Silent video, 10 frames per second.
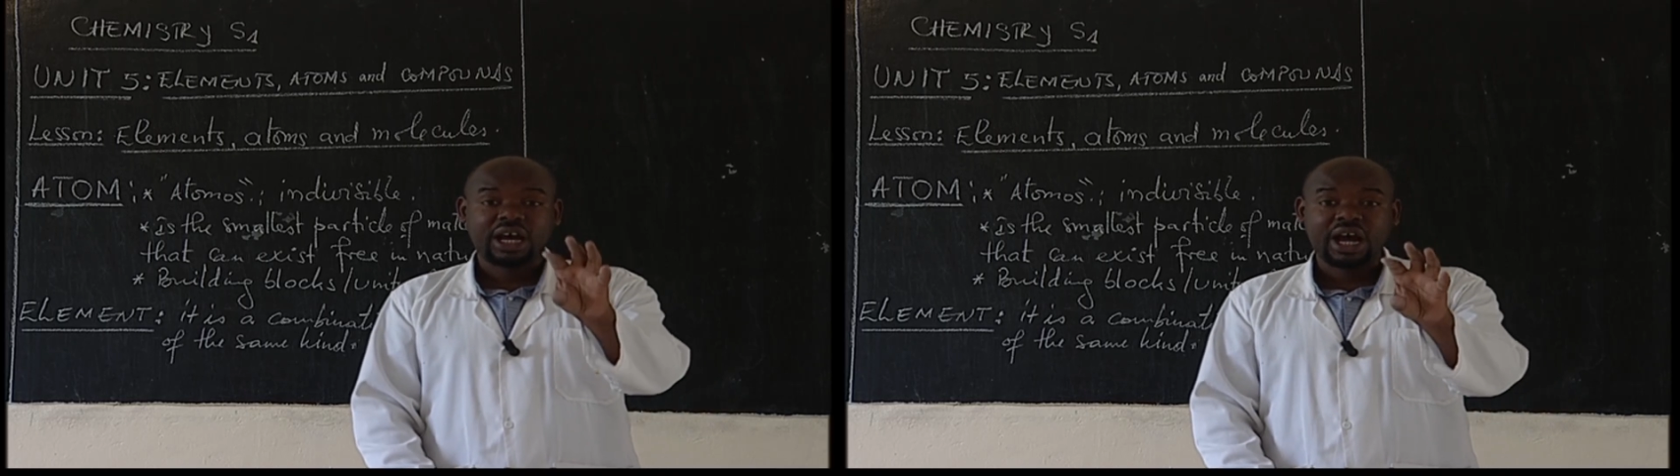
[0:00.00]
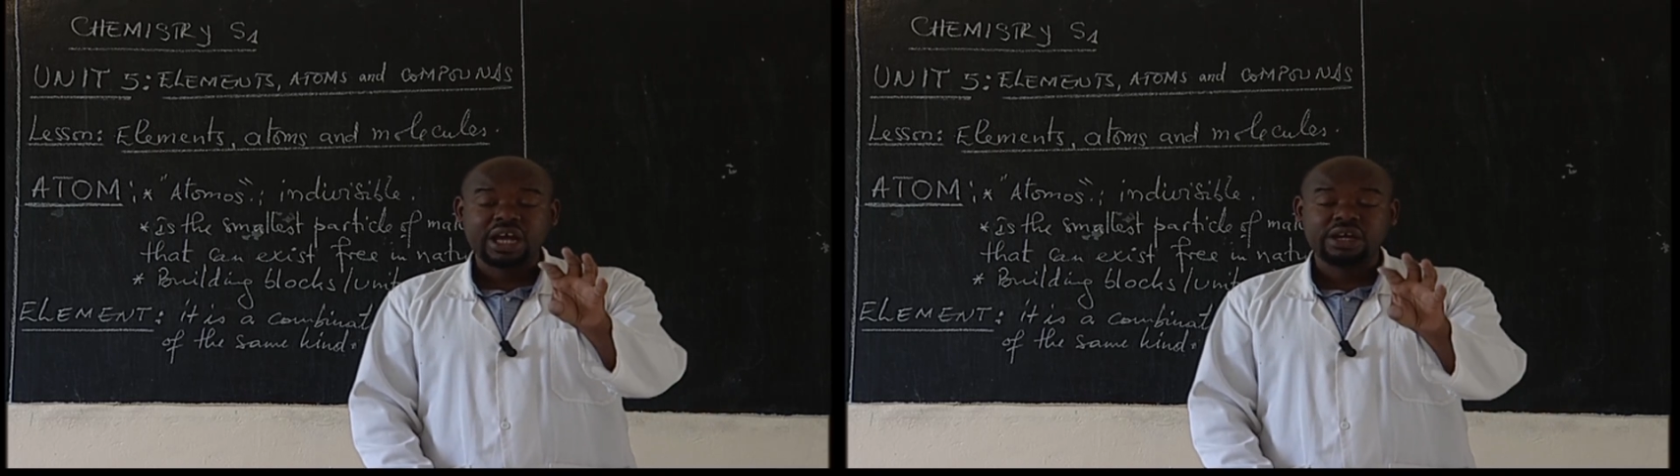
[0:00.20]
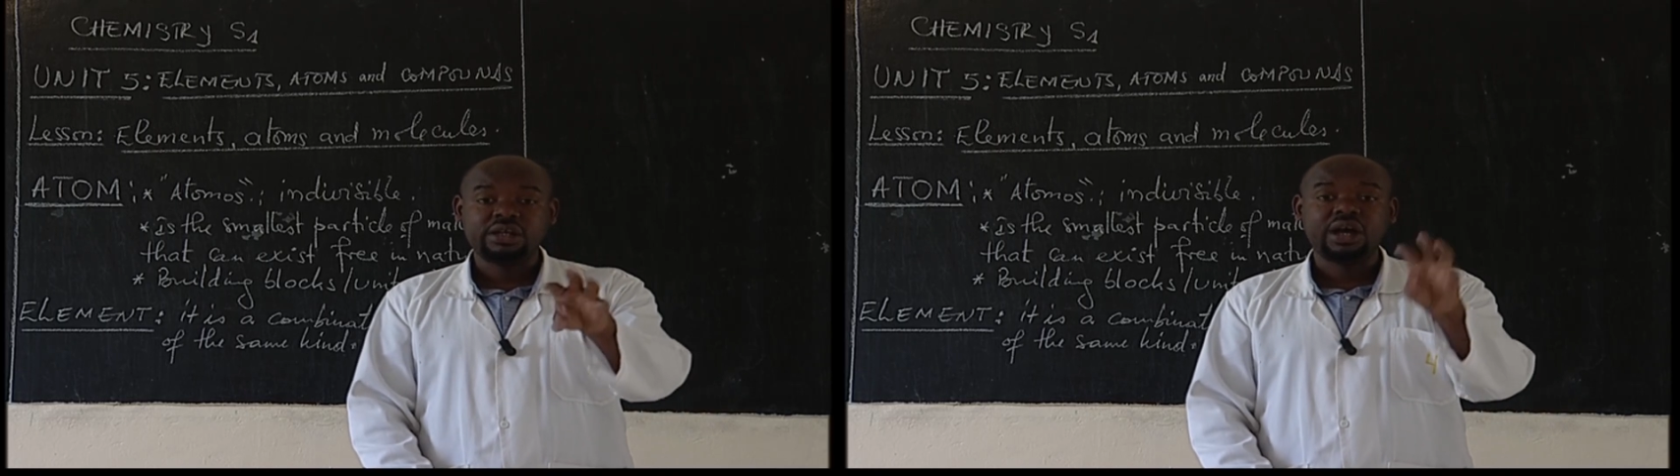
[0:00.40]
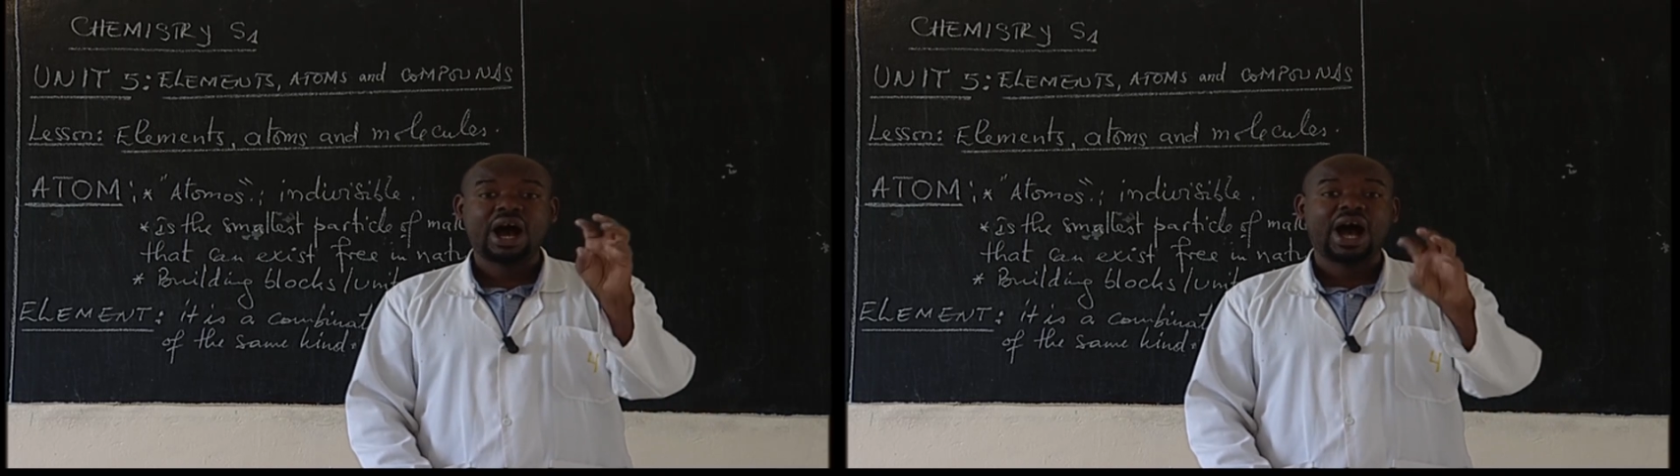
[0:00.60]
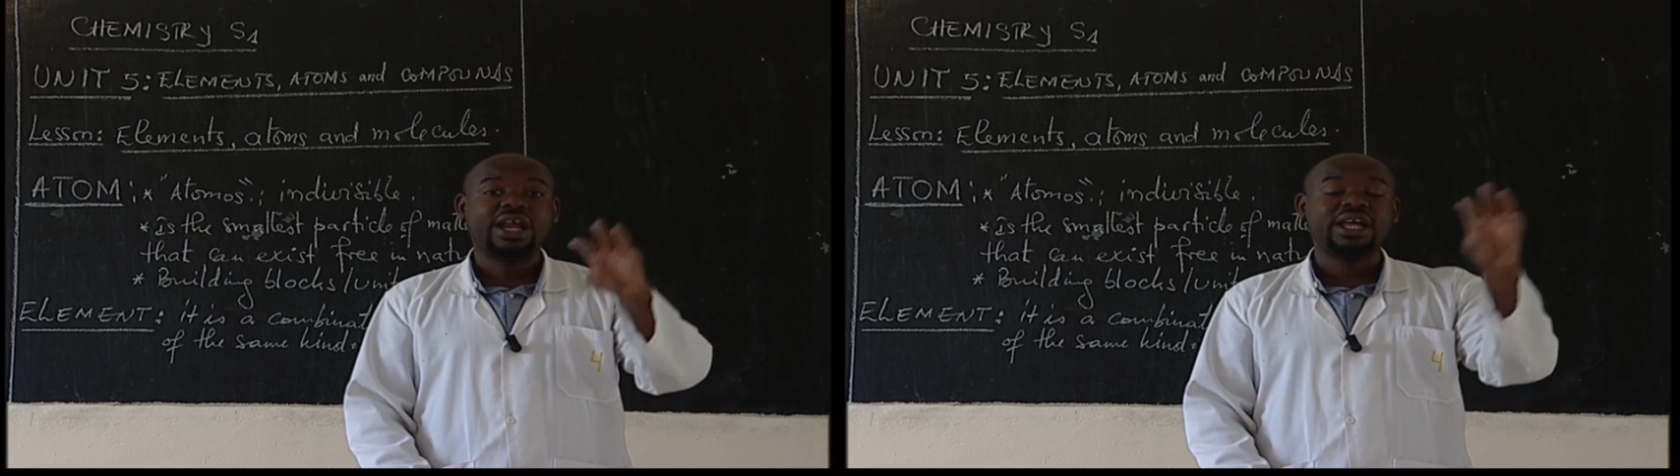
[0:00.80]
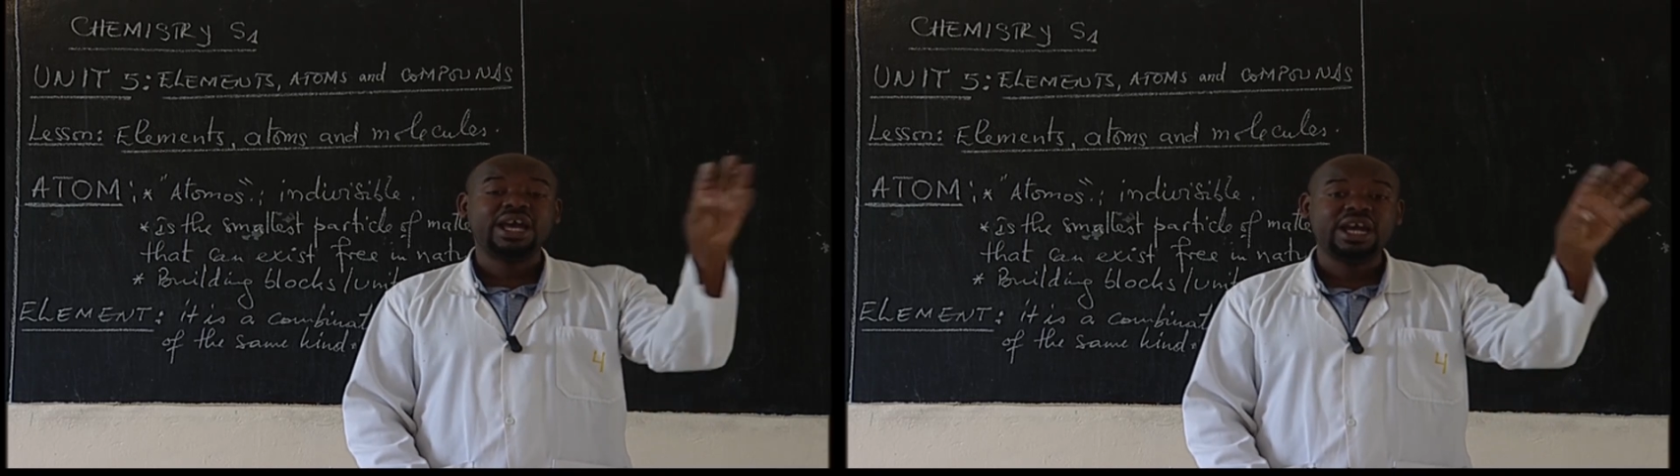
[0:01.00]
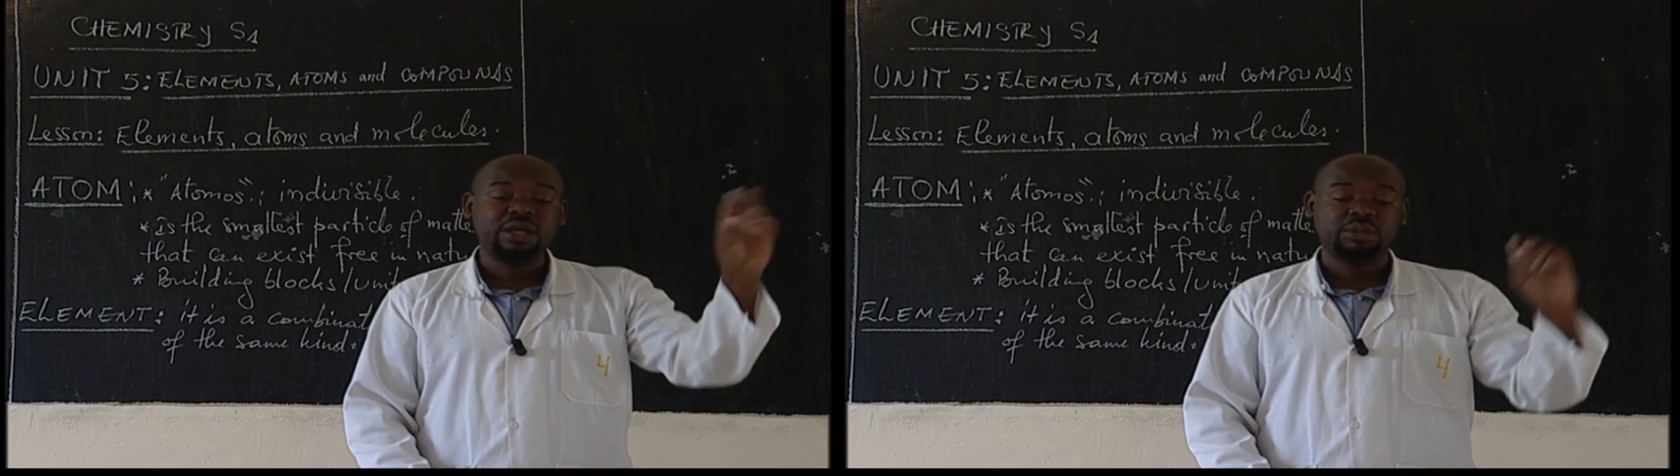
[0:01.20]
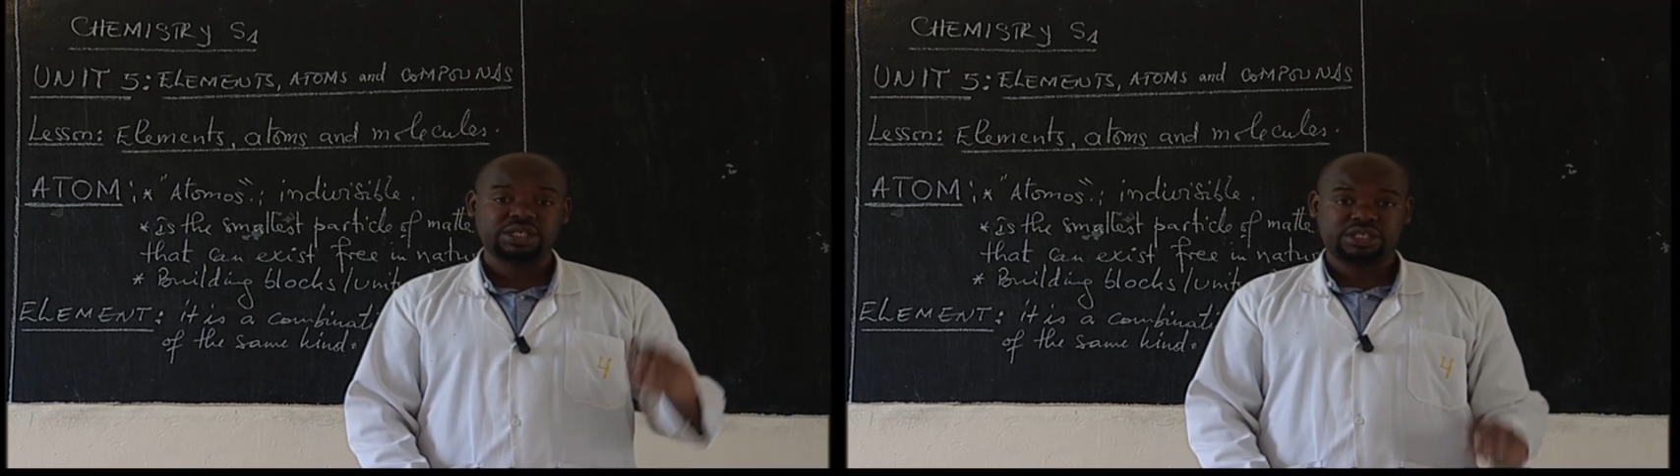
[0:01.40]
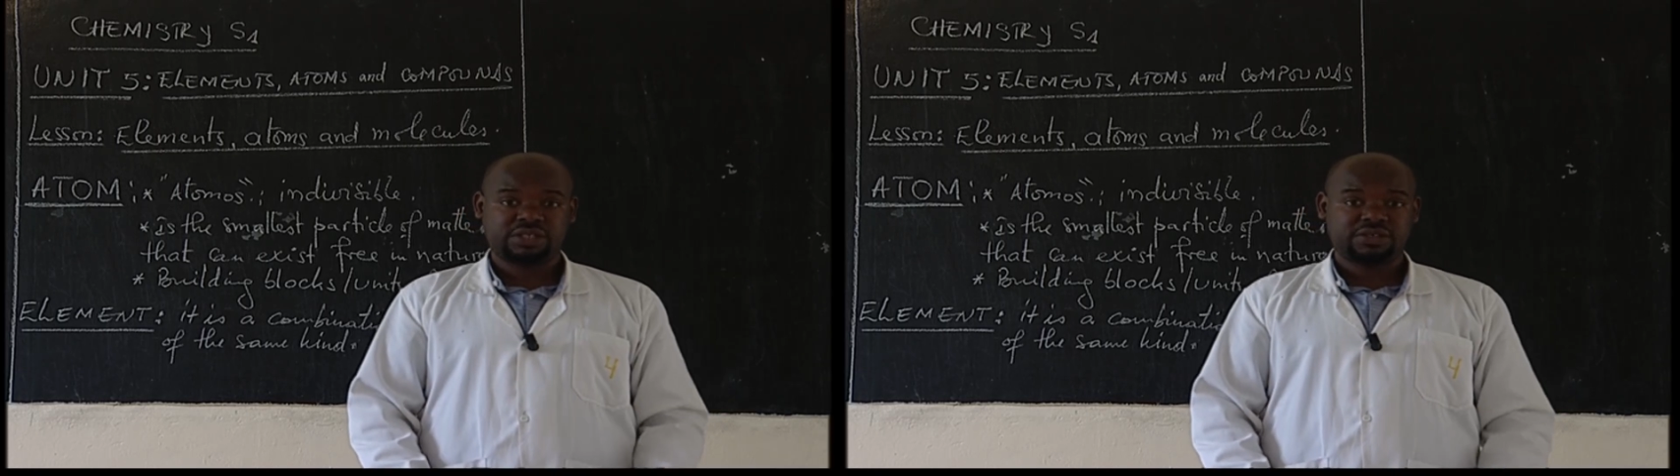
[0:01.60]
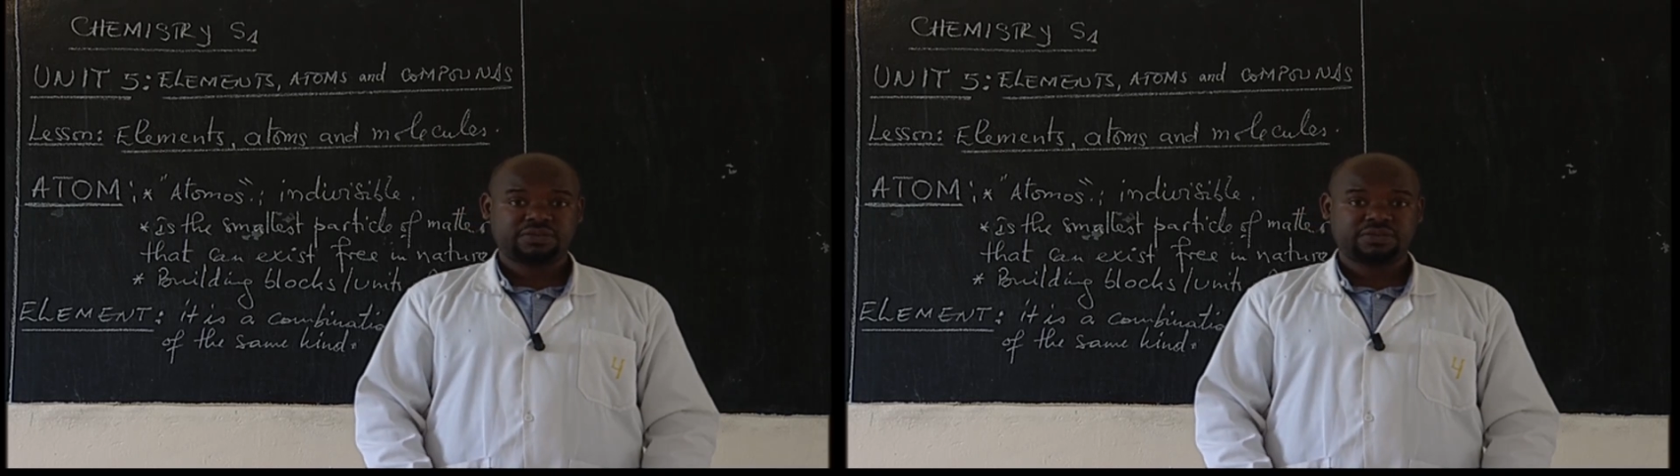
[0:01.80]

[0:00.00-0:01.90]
iron an element.